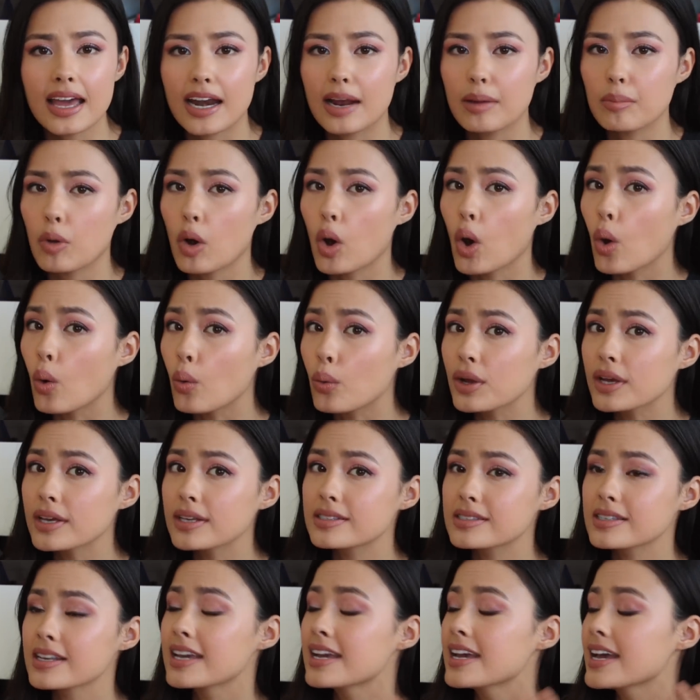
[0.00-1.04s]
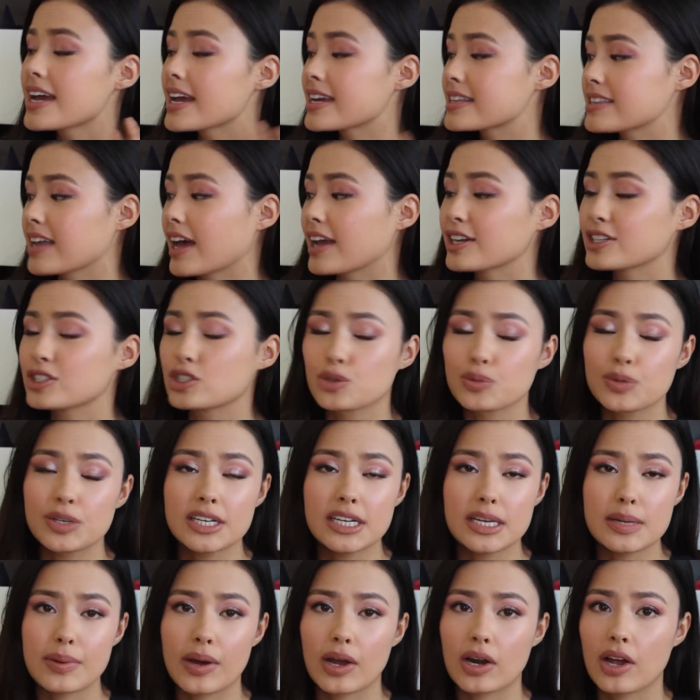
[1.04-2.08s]
And I'm always excited to
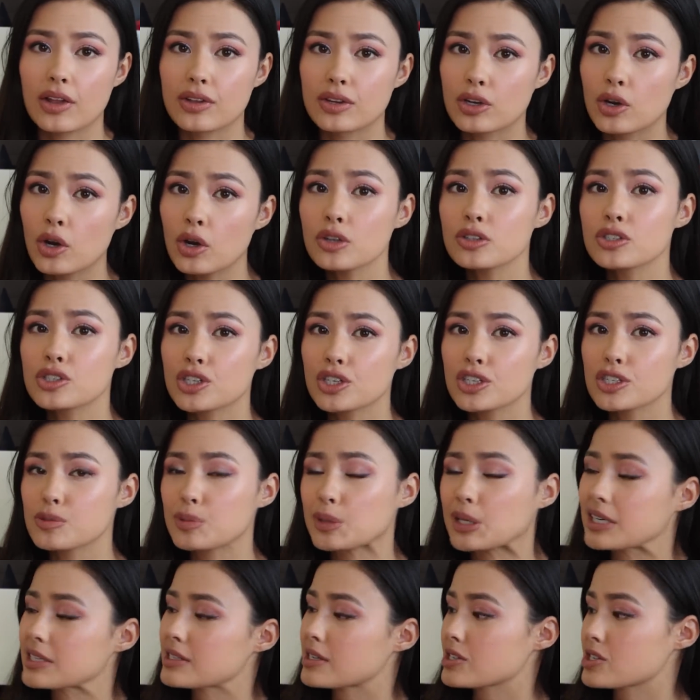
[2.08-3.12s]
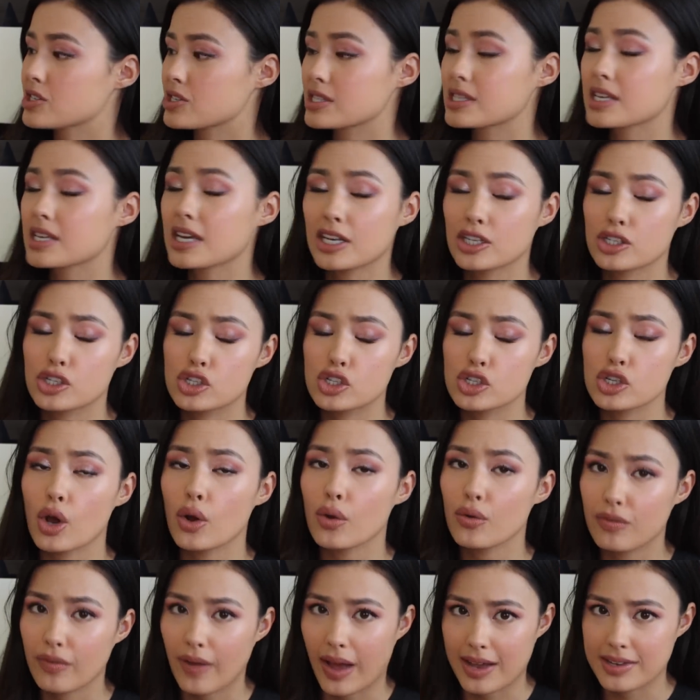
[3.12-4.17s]
read about other cultures because I just think it's
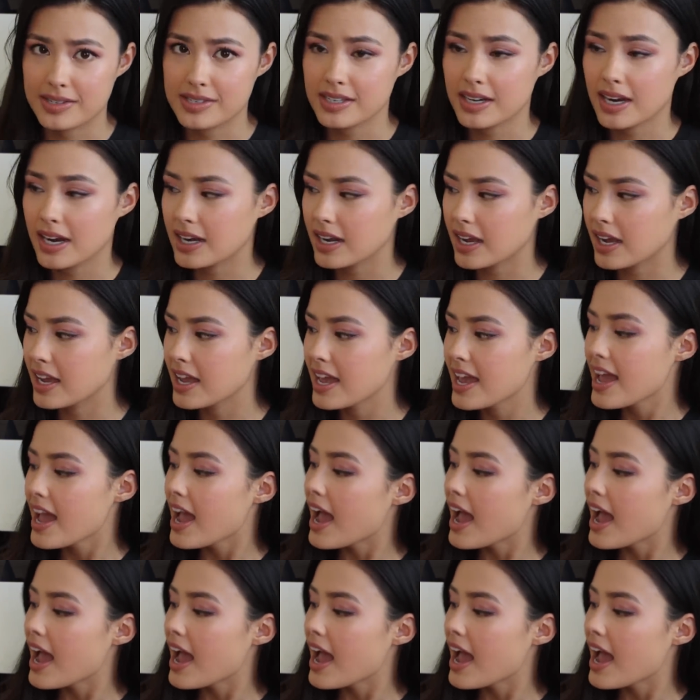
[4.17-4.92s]
so fascinating.